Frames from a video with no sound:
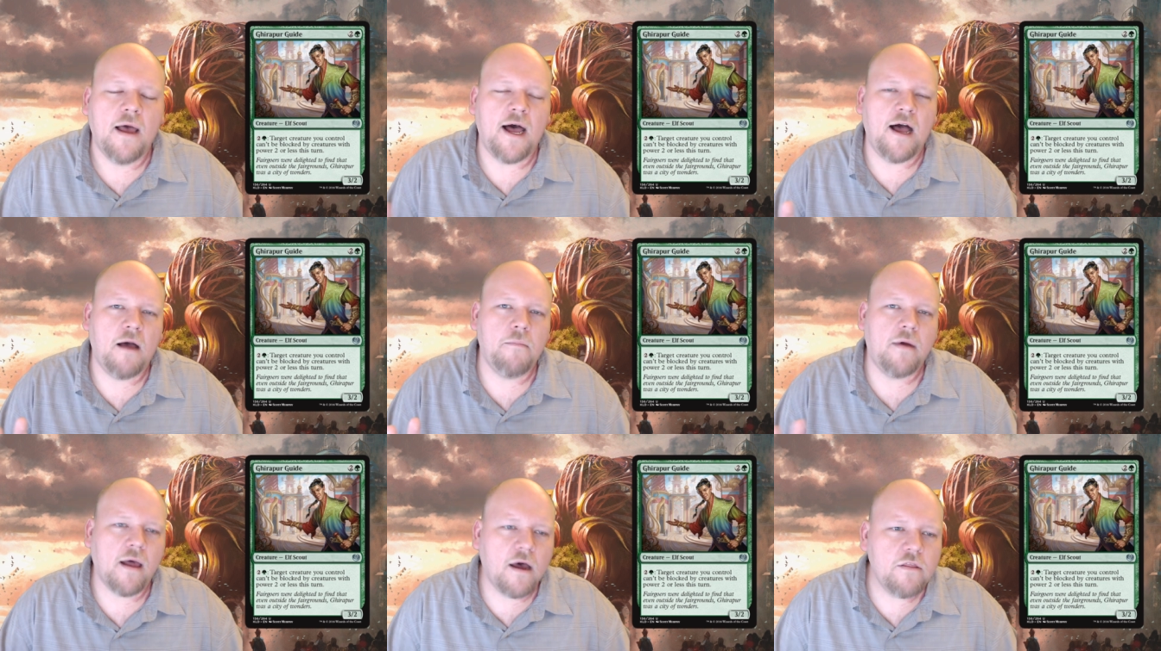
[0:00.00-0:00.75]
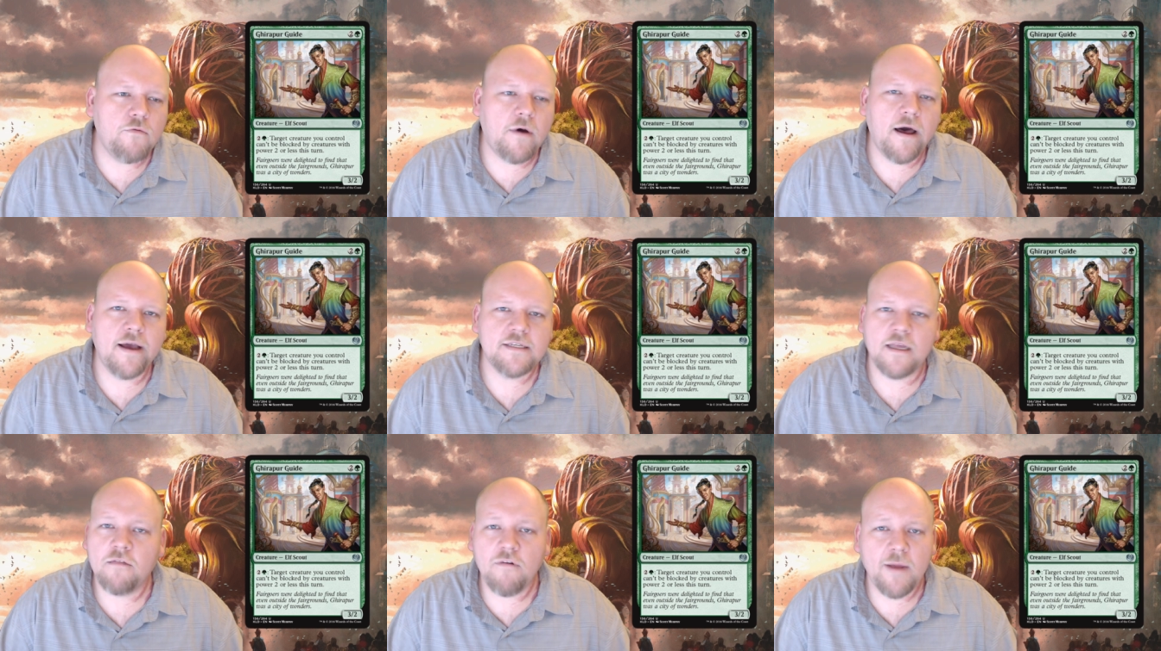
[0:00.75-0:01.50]
Um, otherwise,
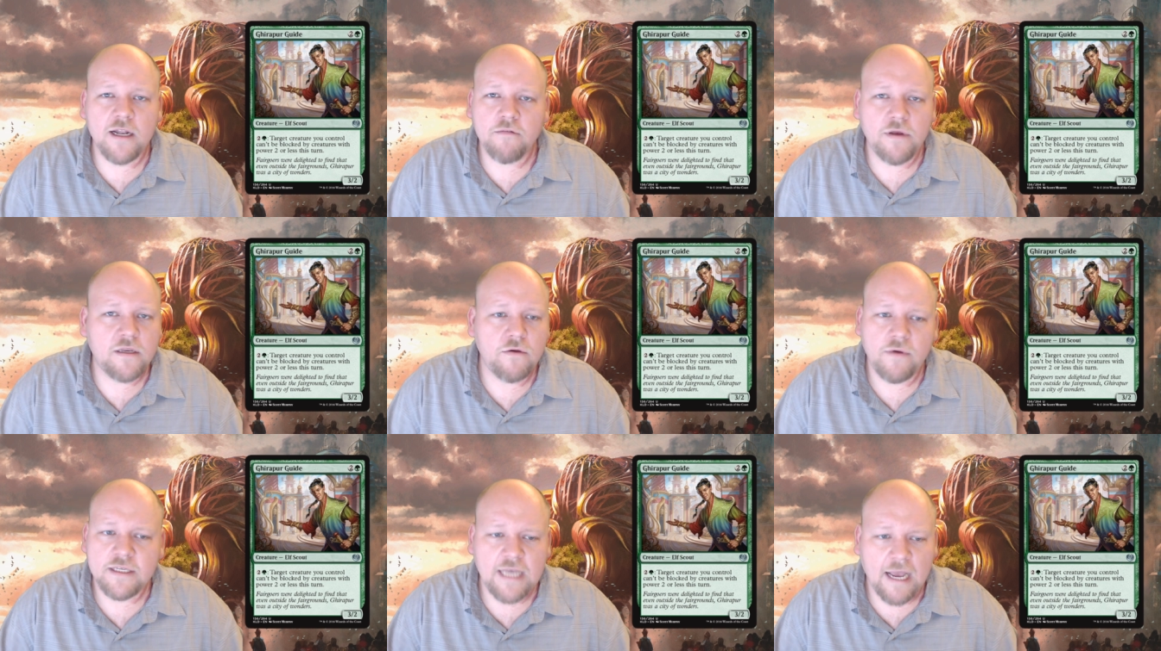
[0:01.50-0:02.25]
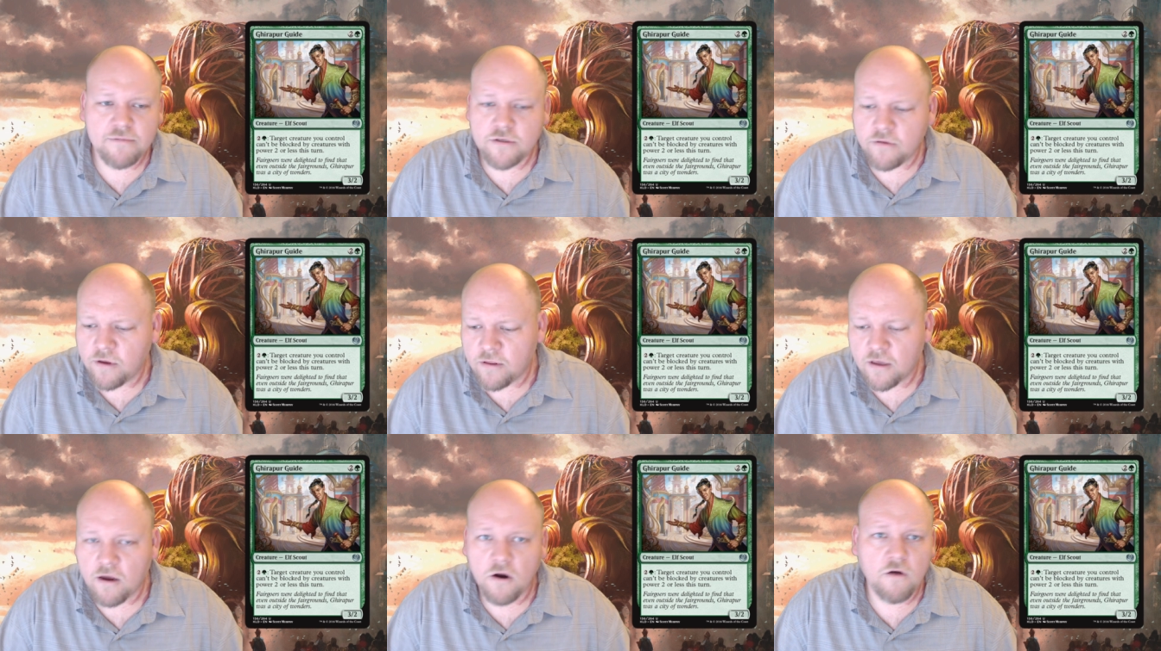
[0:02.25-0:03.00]
a three mana three two is absolutely on
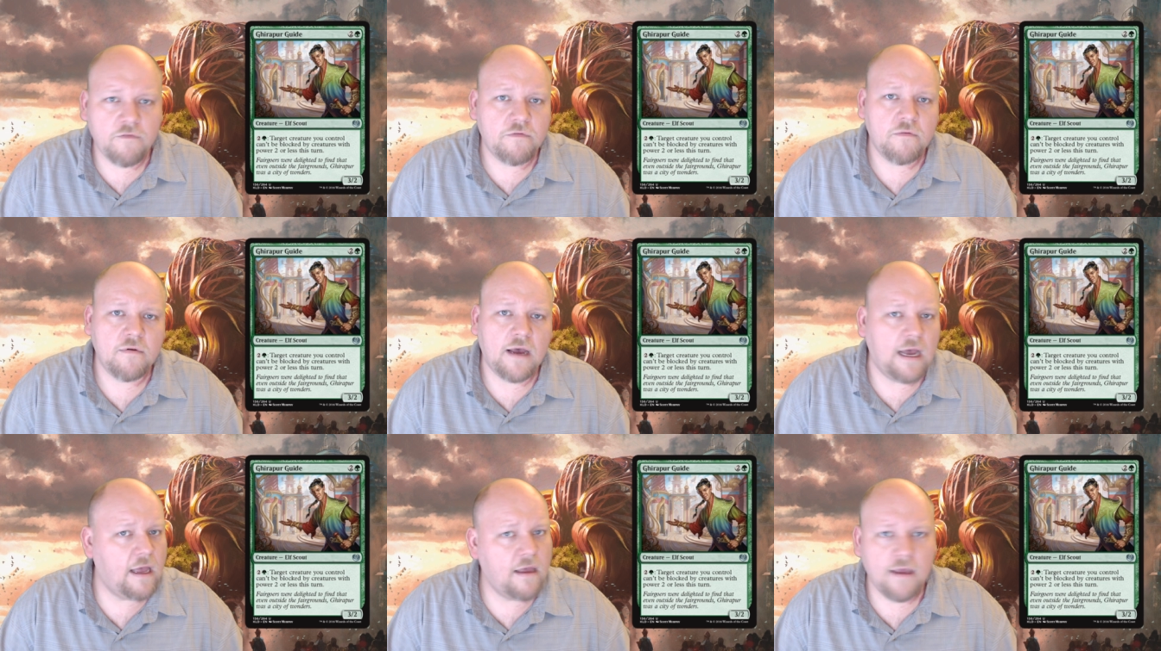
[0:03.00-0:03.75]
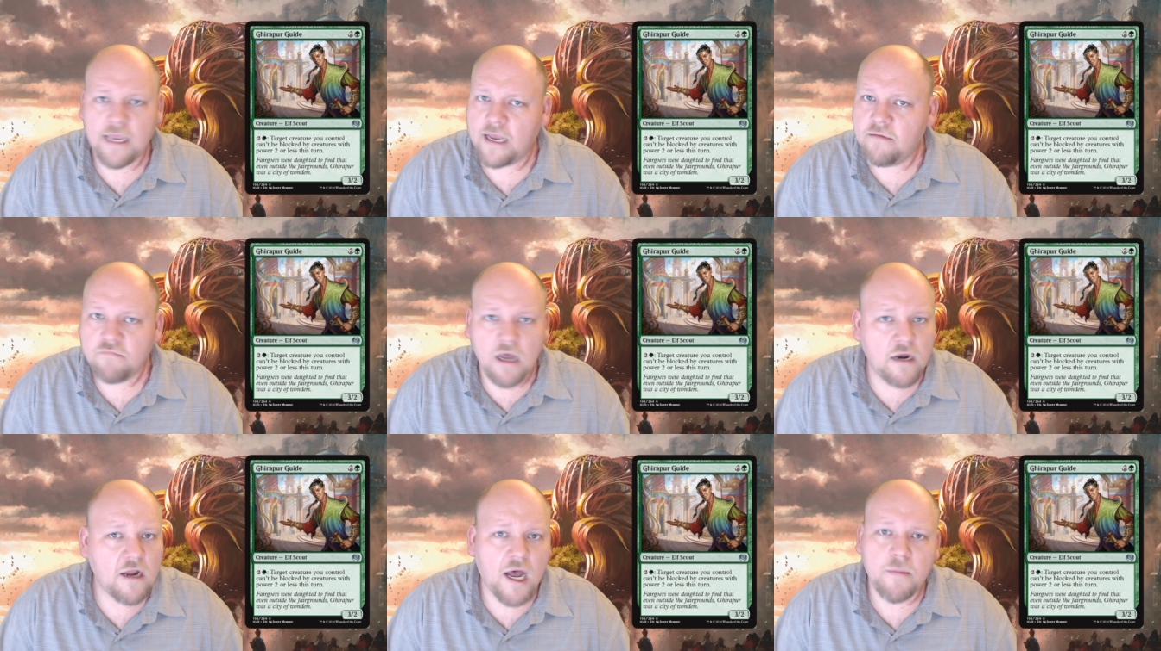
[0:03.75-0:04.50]
the curve. Uh, again,
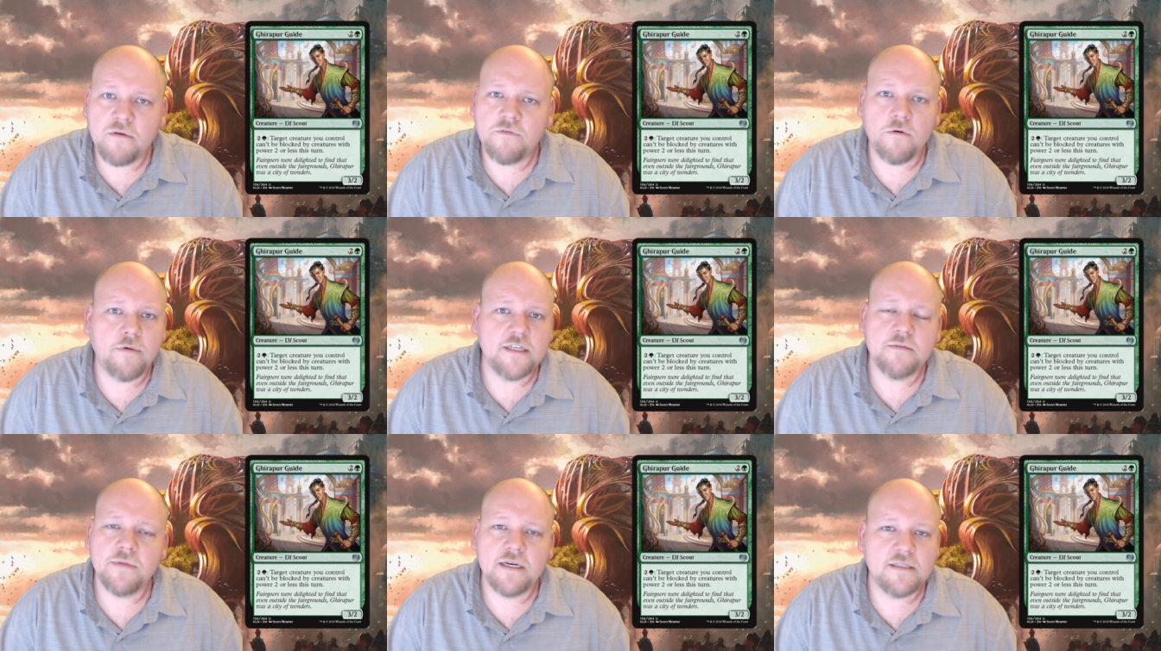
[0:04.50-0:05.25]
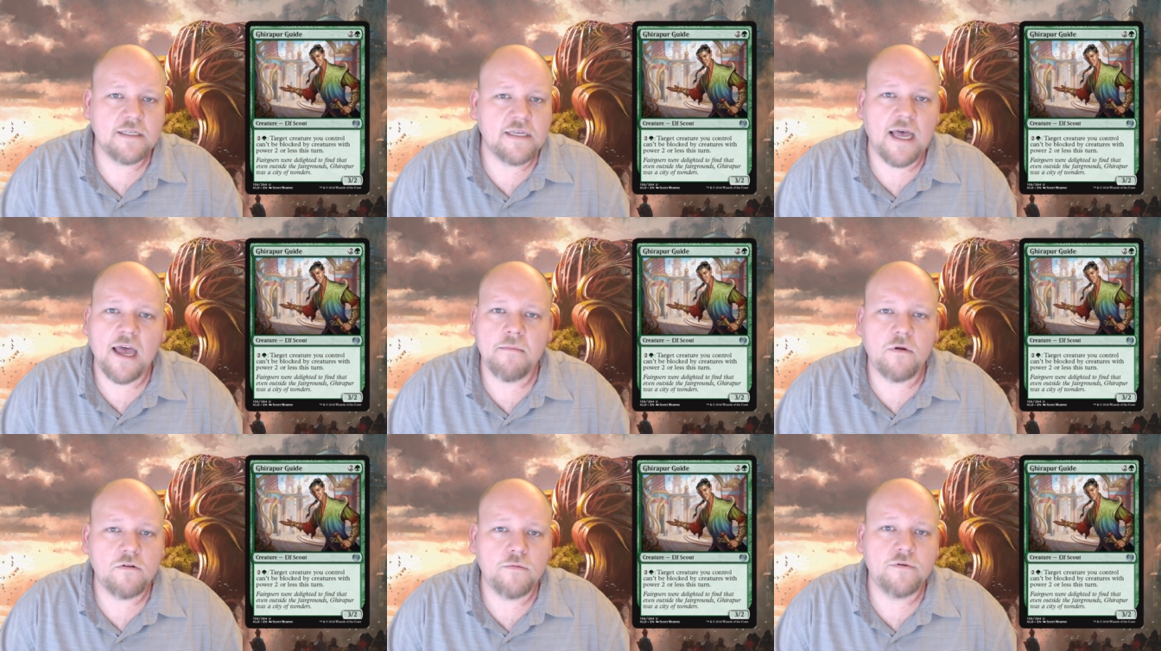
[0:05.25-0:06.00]
uncommon for a reason because this guy in
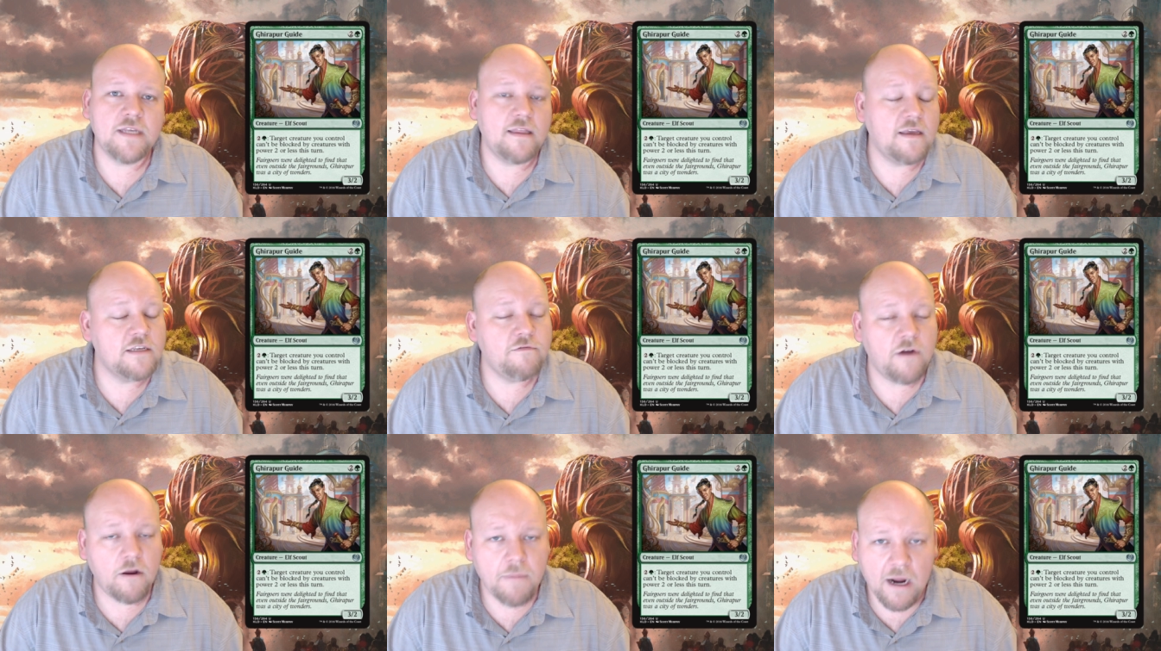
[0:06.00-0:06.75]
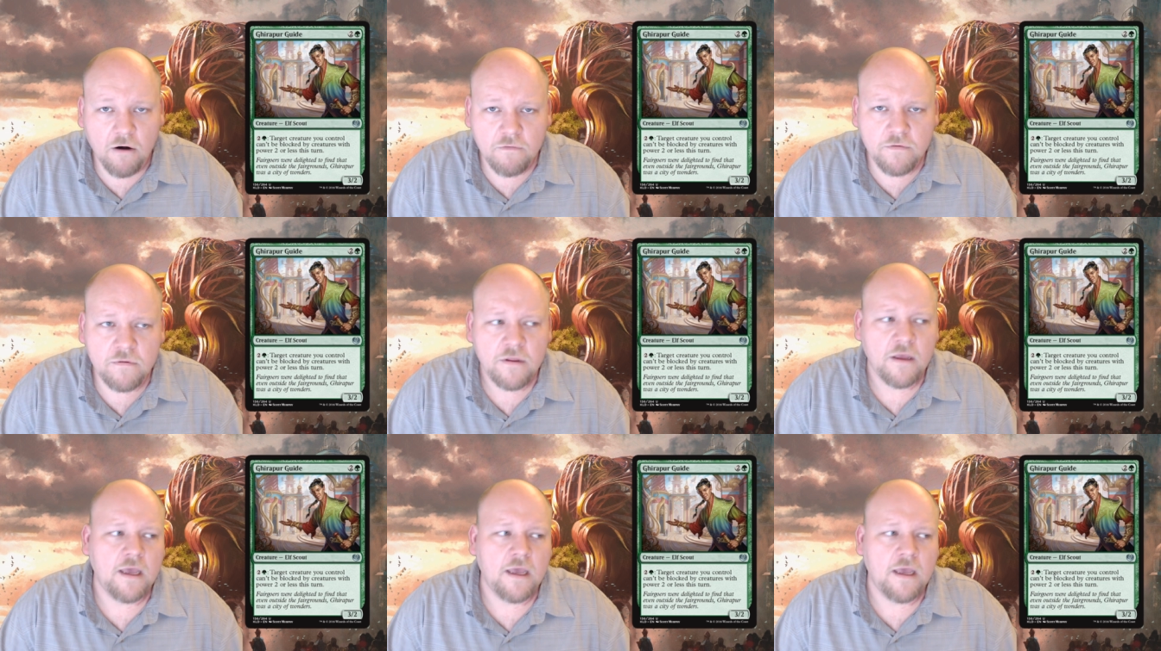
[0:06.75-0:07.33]
multiples I think is very powerful,